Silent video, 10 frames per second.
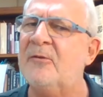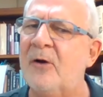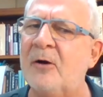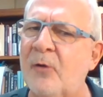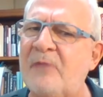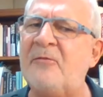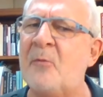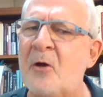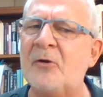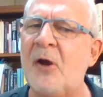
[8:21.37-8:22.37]
a great
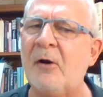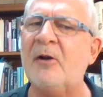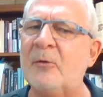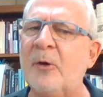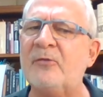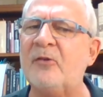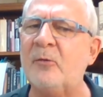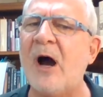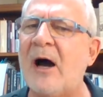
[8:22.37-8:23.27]
familiarity with Syrah,